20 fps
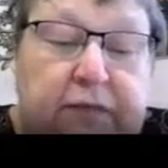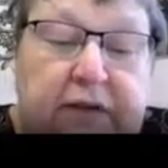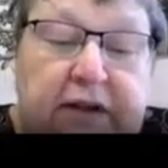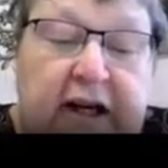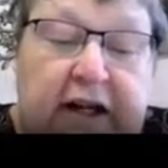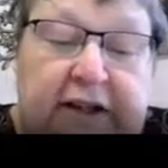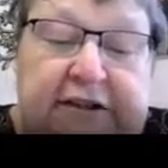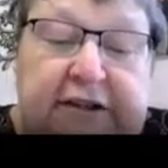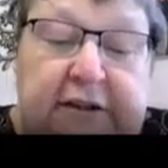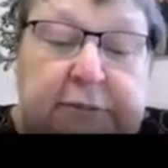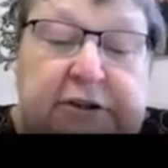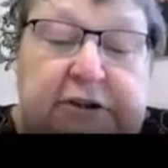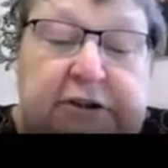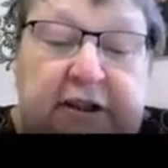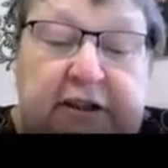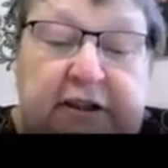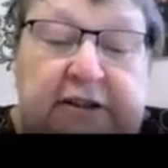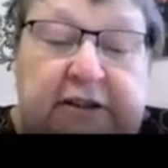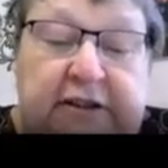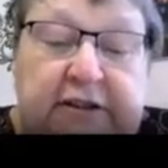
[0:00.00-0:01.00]
I am
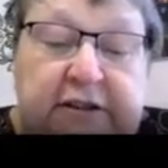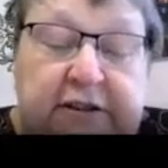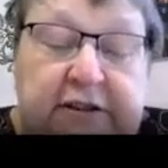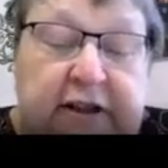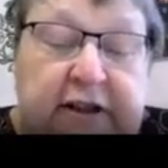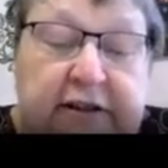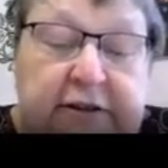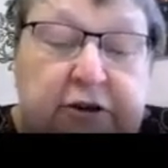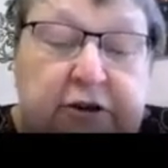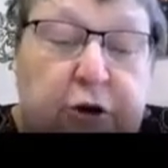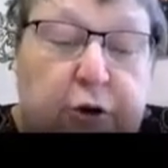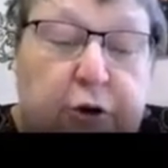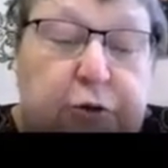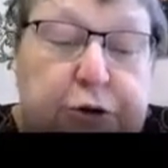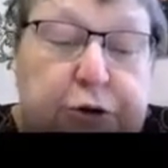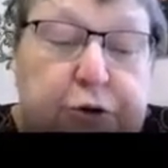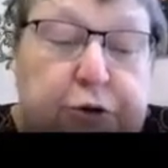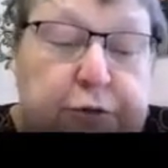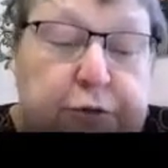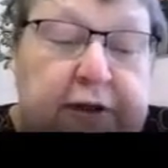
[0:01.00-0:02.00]
saying that
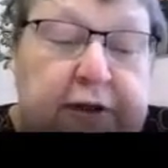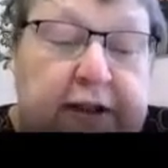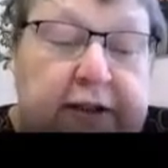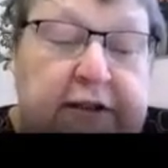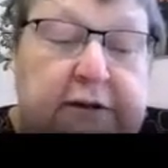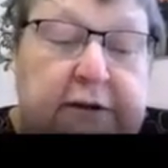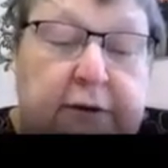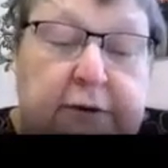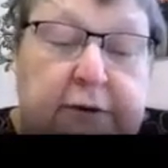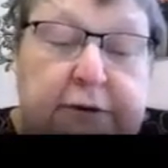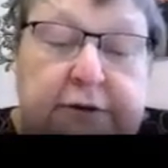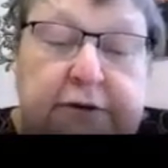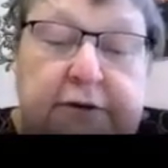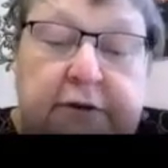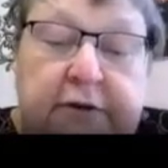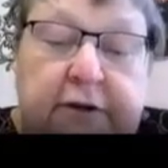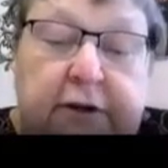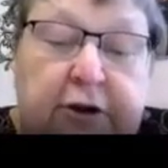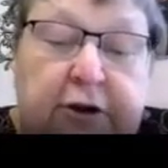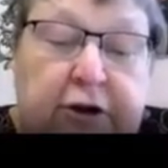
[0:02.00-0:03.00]
those two vectors,
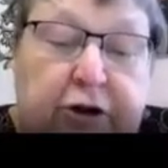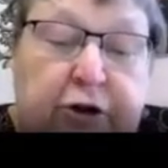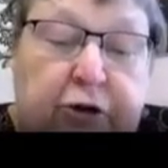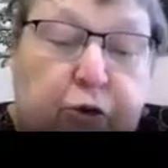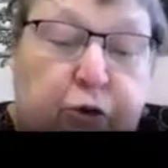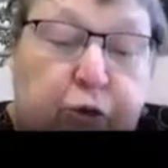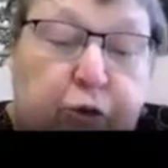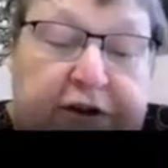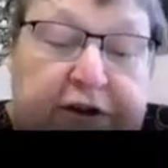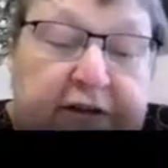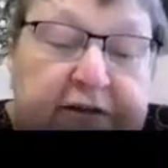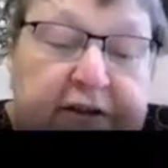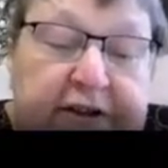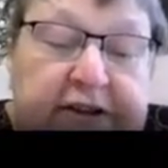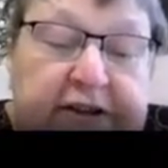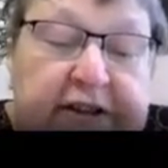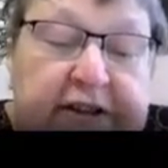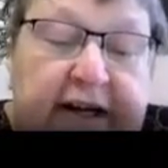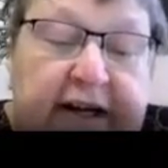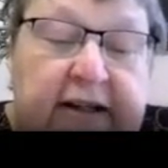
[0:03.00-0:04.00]
whatever
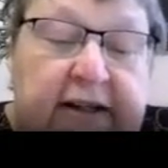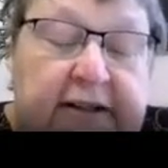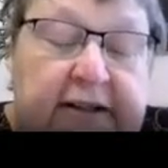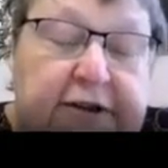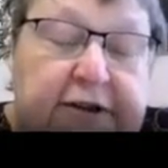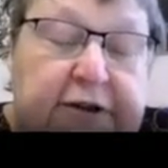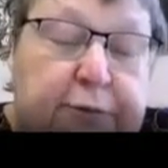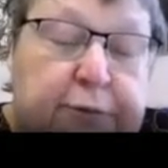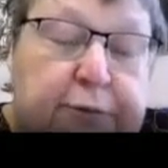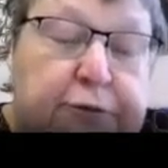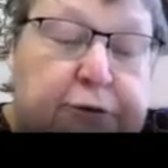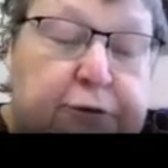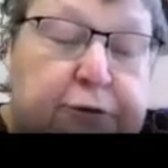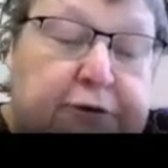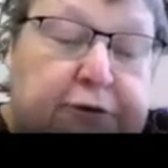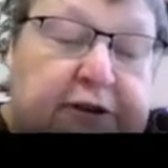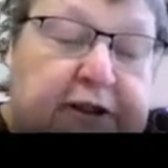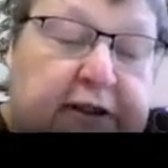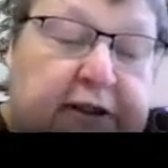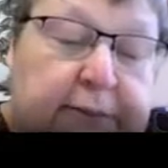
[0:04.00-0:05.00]
scalars you put
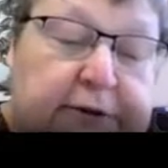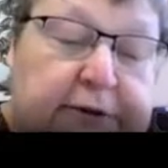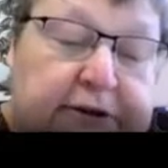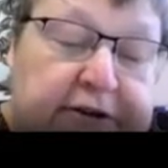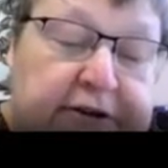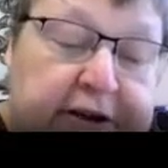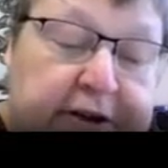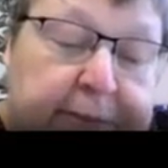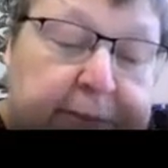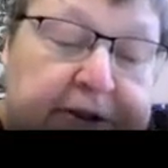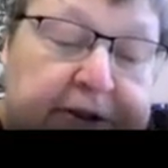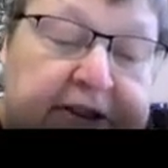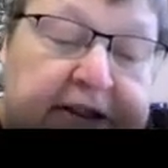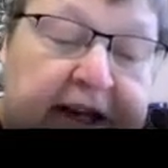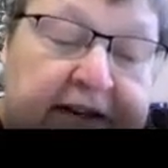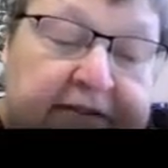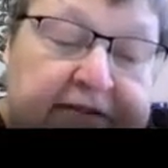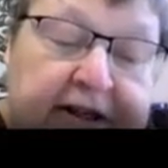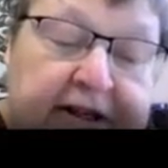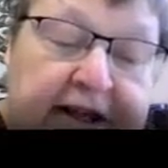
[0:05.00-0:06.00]
on them, it
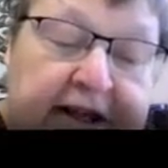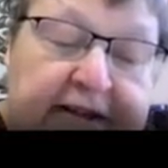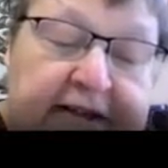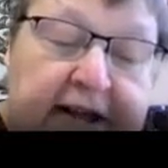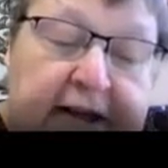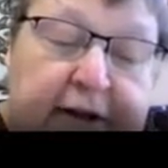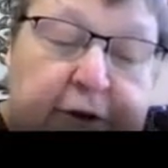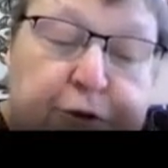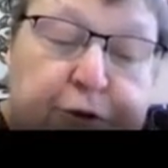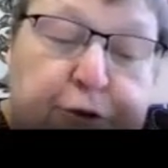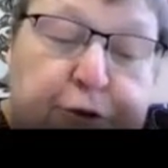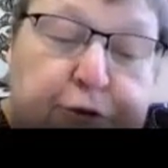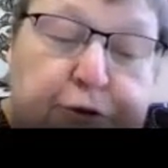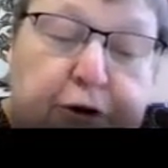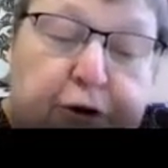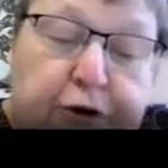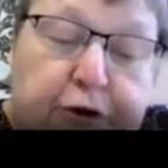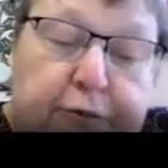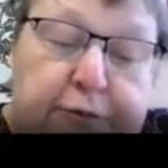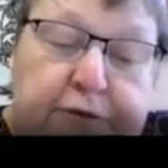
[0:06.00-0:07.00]
behaves like the L2
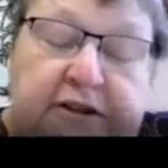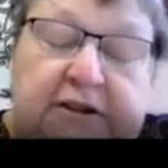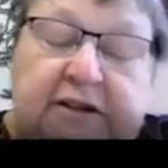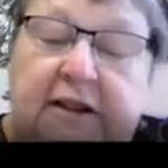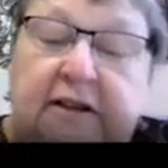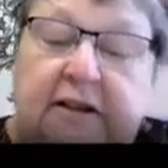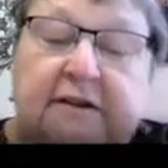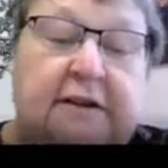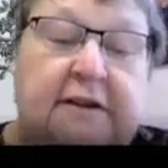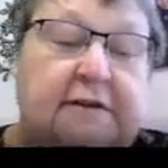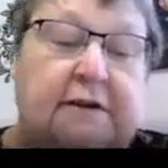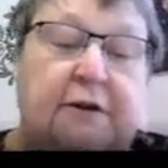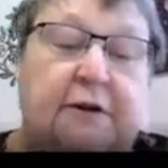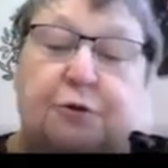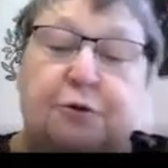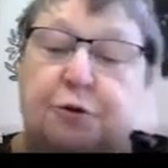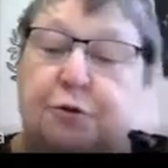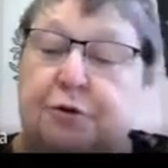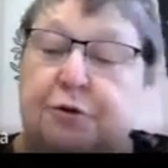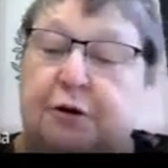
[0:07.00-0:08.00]
norm, the standard
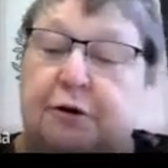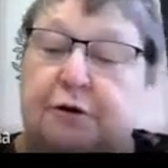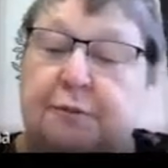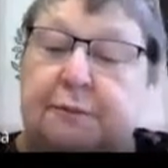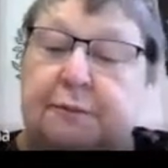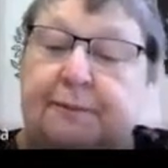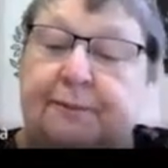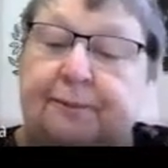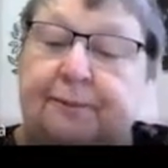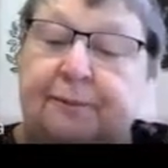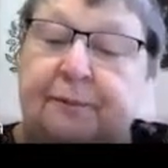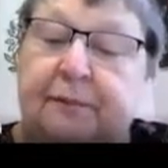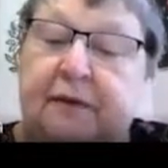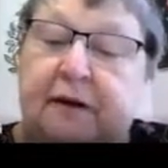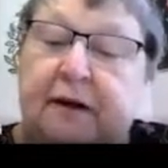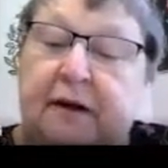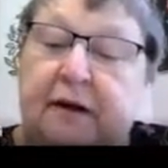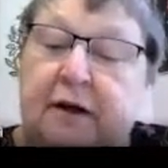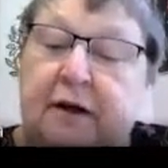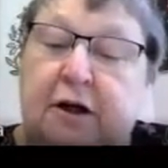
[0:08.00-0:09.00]
L2 norm.
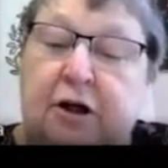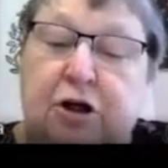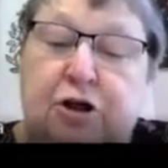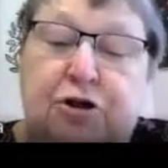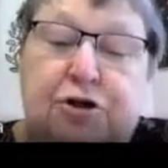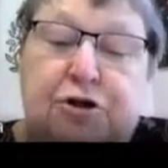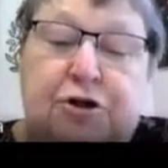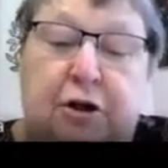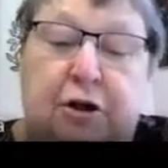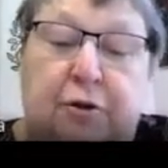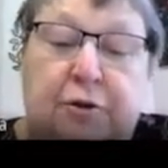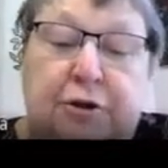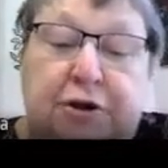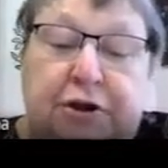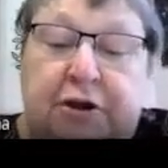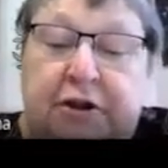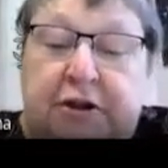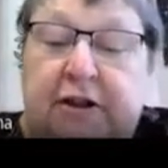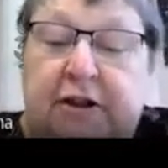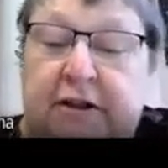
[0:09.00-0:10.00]
So
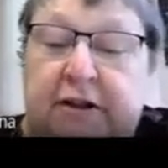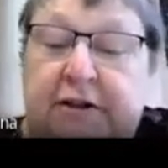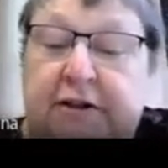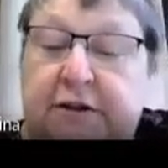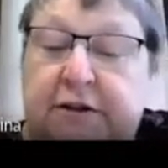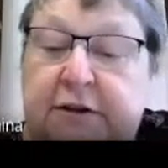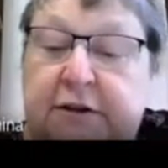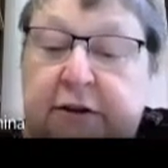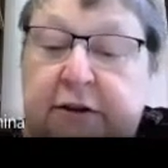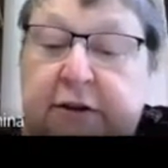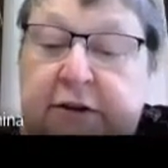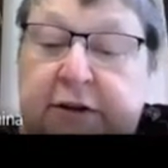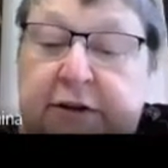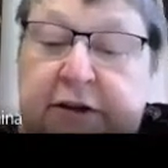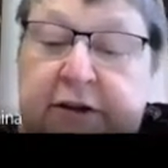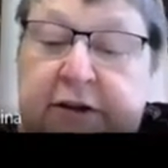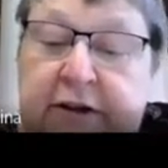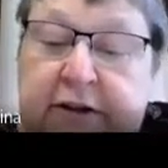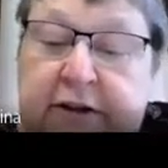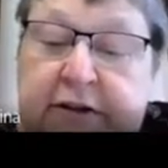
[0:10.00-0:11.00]
here
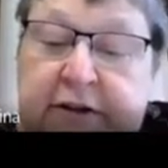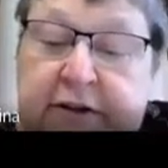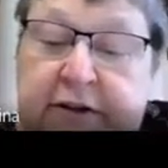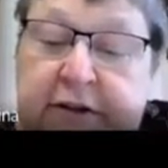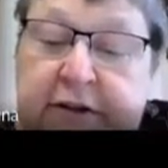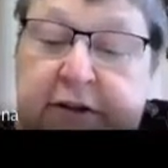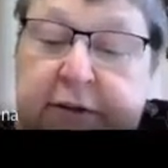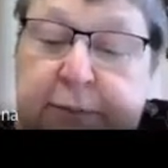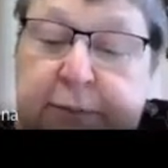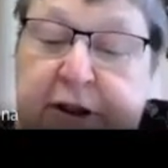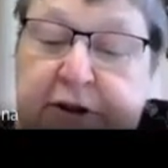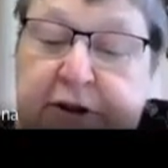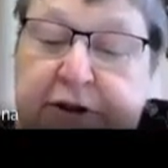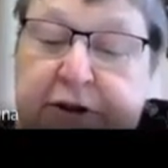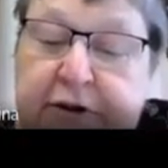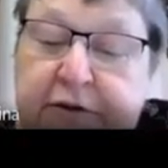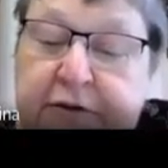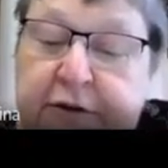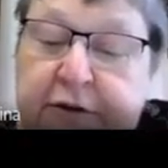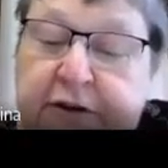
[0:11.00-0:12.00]
is an
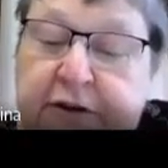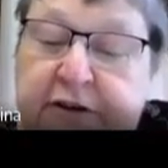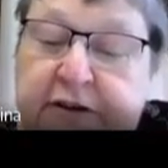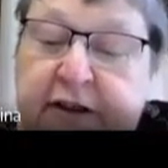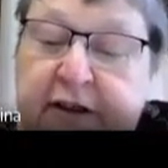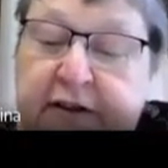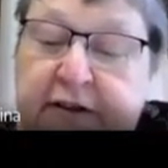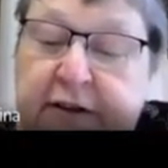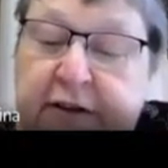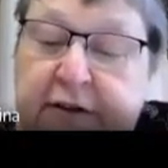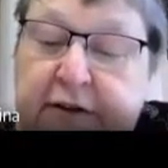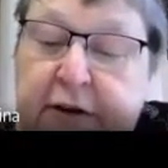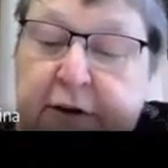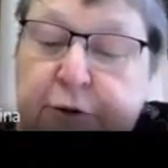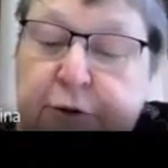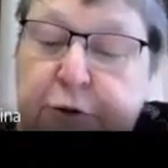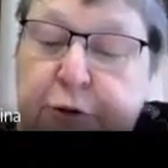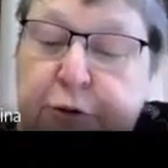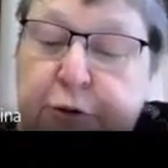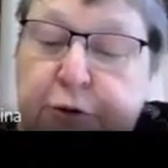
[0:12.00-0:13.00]
expression for the standard
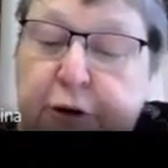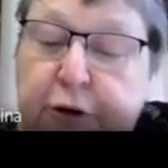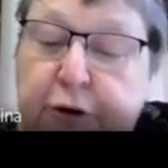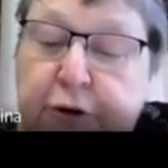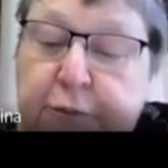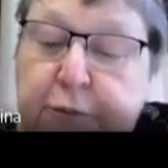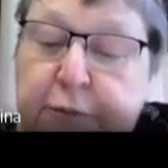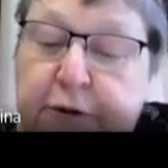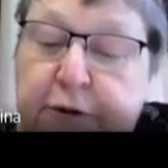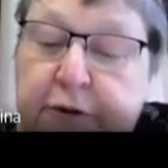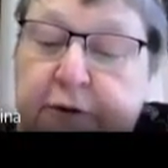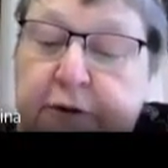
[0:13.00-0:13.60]
L2 norm.